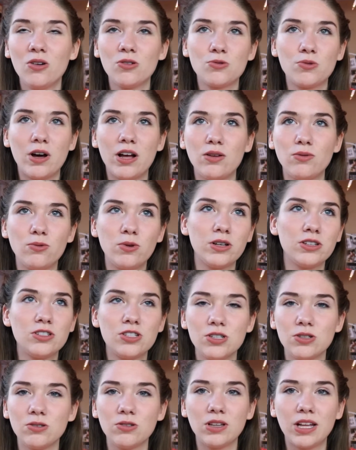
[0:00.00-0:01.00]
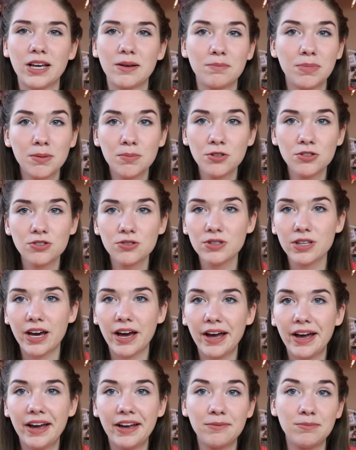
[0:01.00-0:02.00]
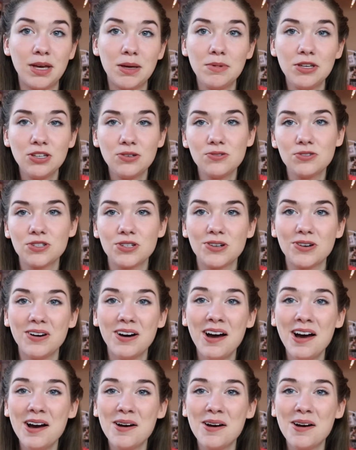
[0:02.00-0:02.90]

12, 1, 2, like, people do that, maybe you do,